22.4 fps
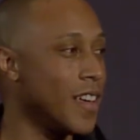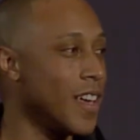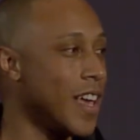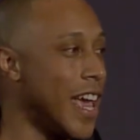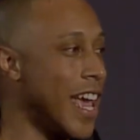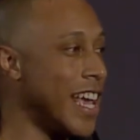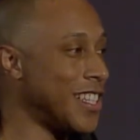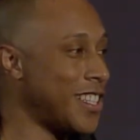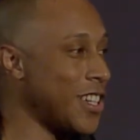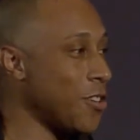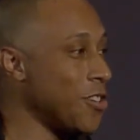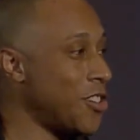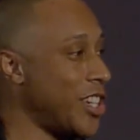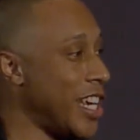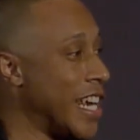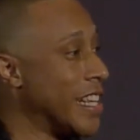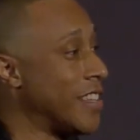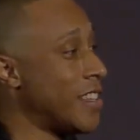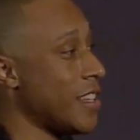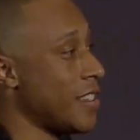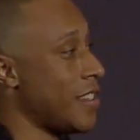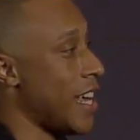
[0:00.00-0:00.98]
And so
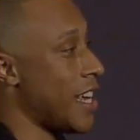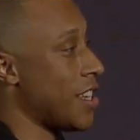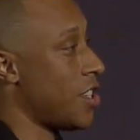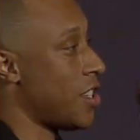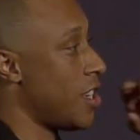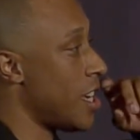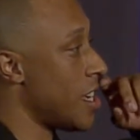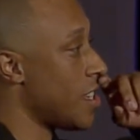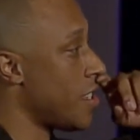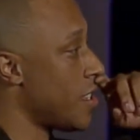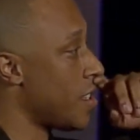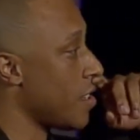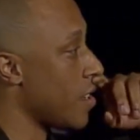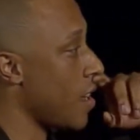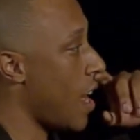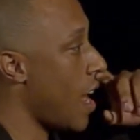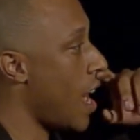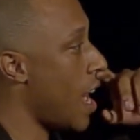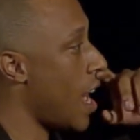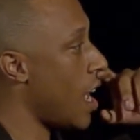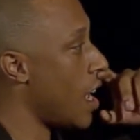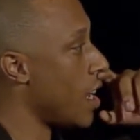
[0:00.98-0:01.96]
Jesus has just
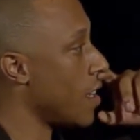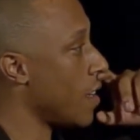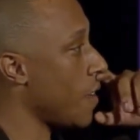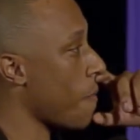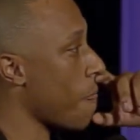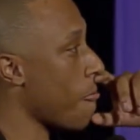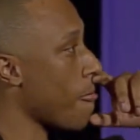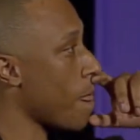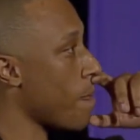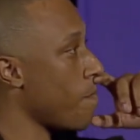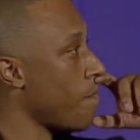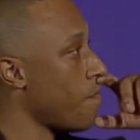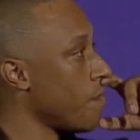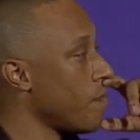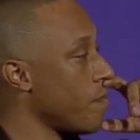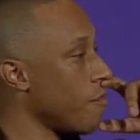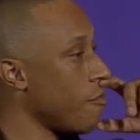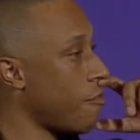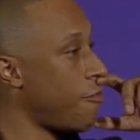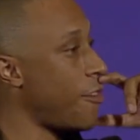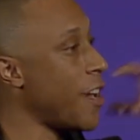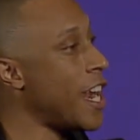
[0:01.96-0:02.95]

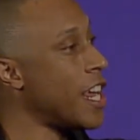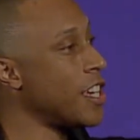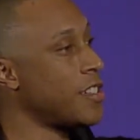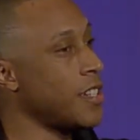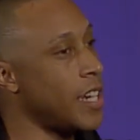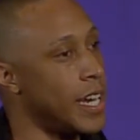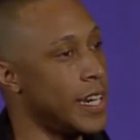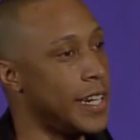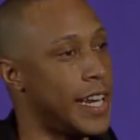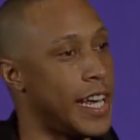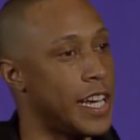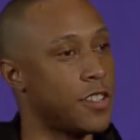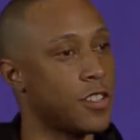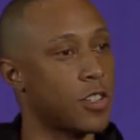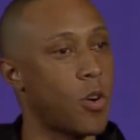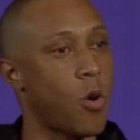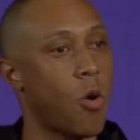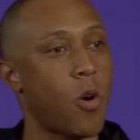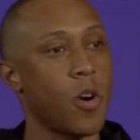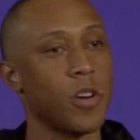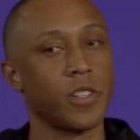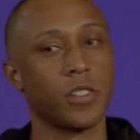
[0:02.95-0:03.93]
finished a
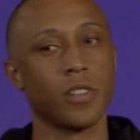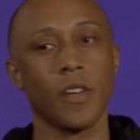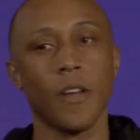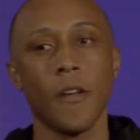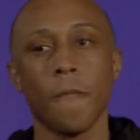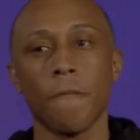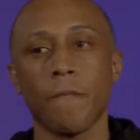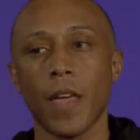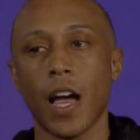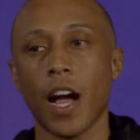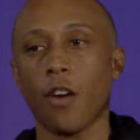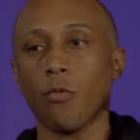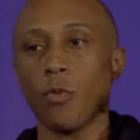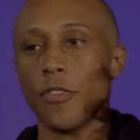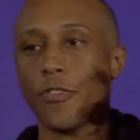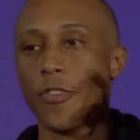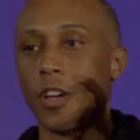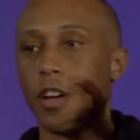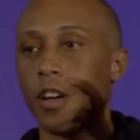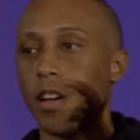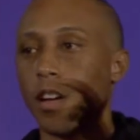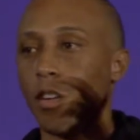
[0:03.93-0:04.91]
discourse with
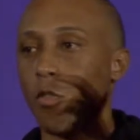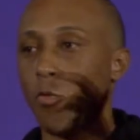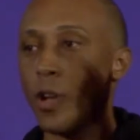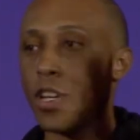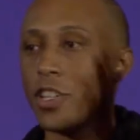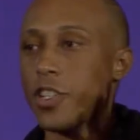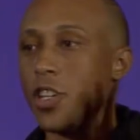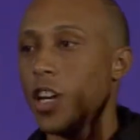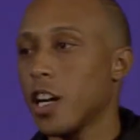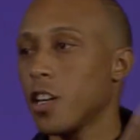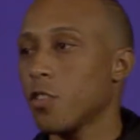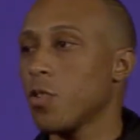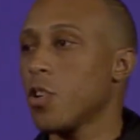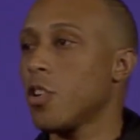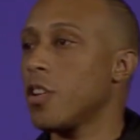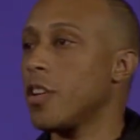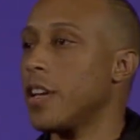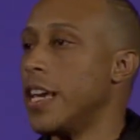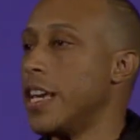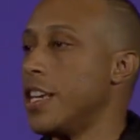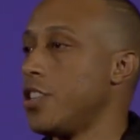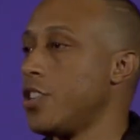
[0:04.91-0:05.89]
the rich young
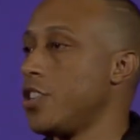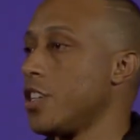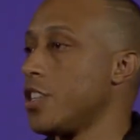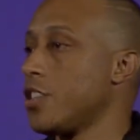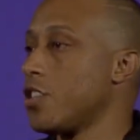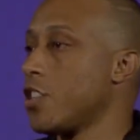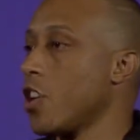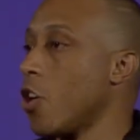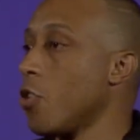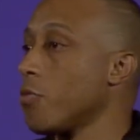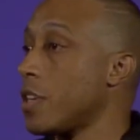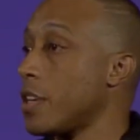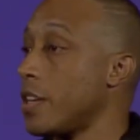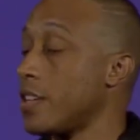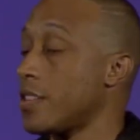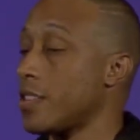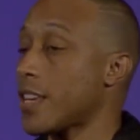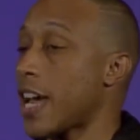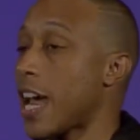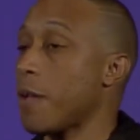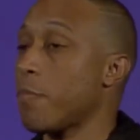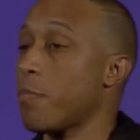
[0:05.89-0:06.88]
ruler. He's just told the
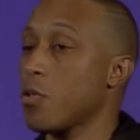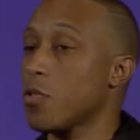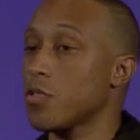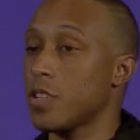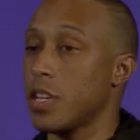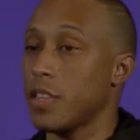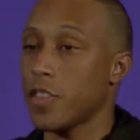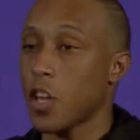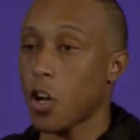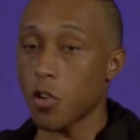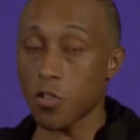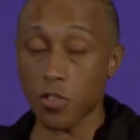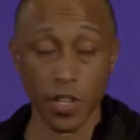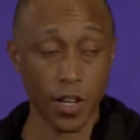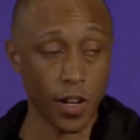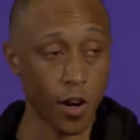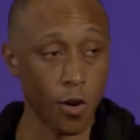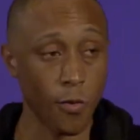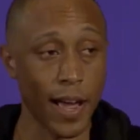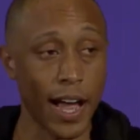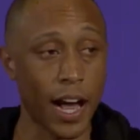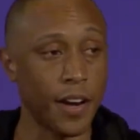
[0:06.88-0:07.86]
disciples and those that
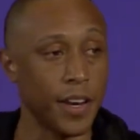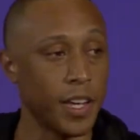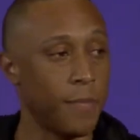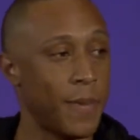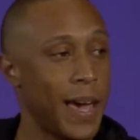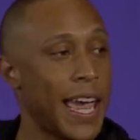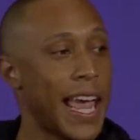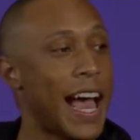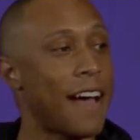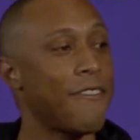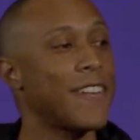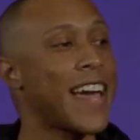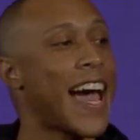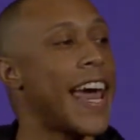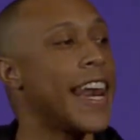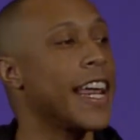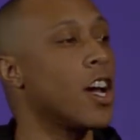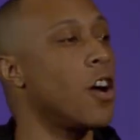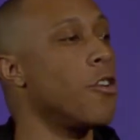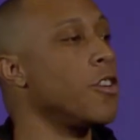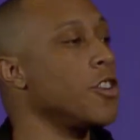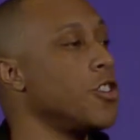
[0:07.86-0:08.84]
are around him, hey, I've got
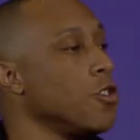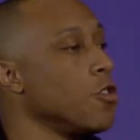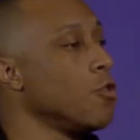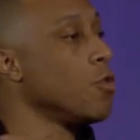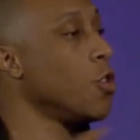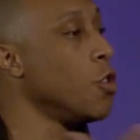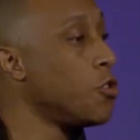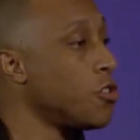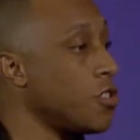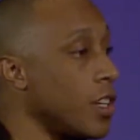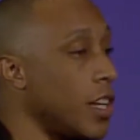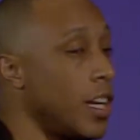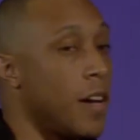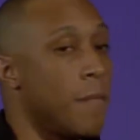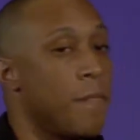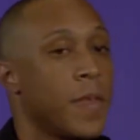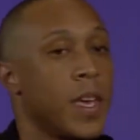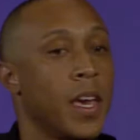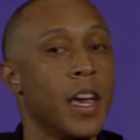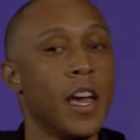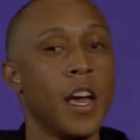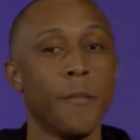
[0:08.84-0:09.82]
to go to Jerusalem
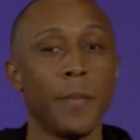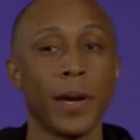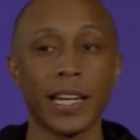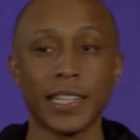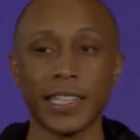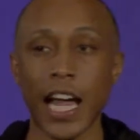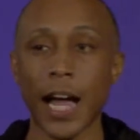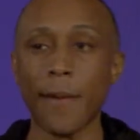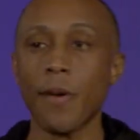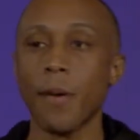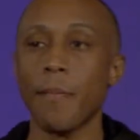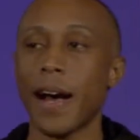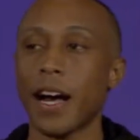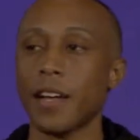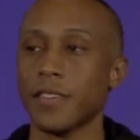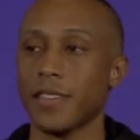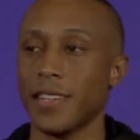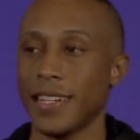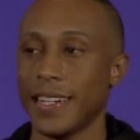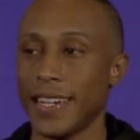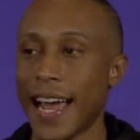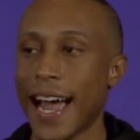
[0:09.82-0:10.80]
because I'm about
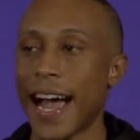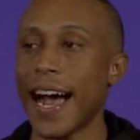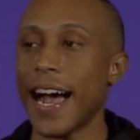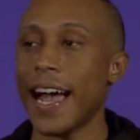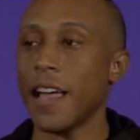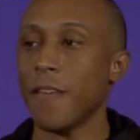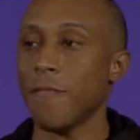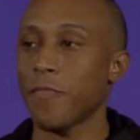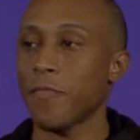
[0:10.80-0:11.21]
to die.